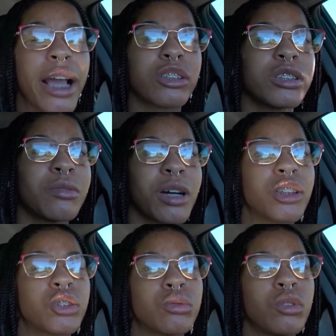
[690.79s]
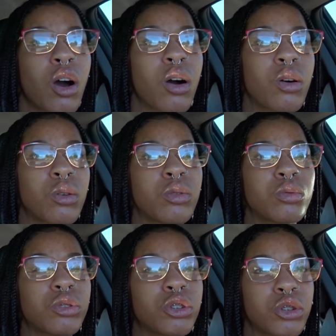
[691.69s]
actually about to go
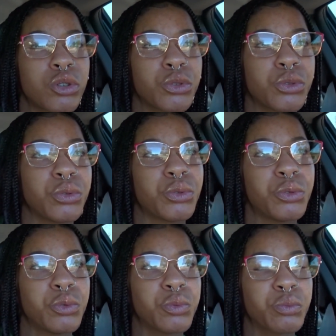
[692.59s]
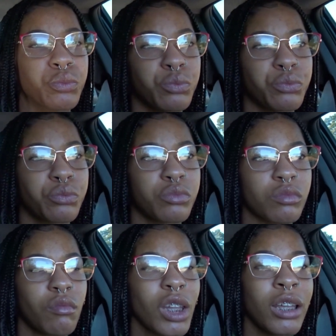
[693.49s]
to
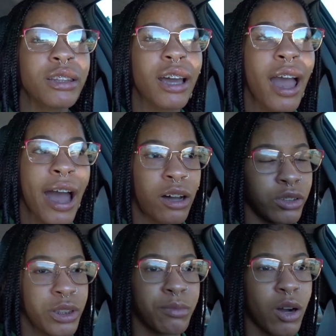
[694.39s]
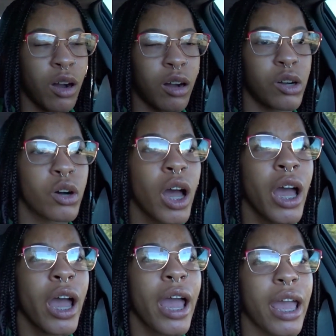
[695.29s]
mm, the outlet mall
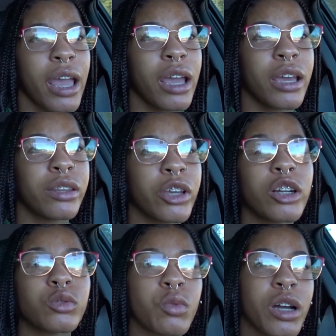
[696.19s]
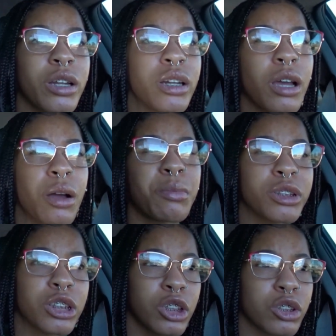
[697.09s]
and there's one
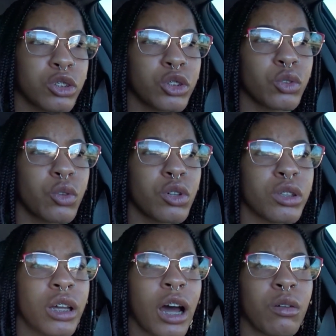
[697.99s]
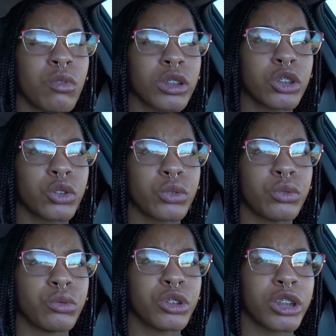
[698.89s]
particular store that I want
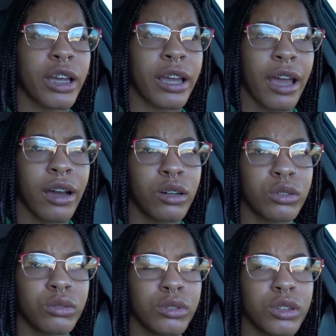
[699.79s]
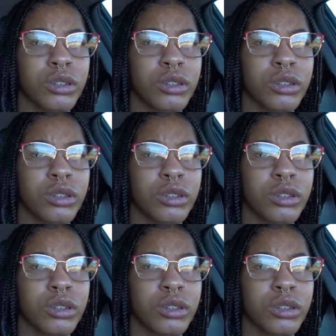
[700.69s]
to check out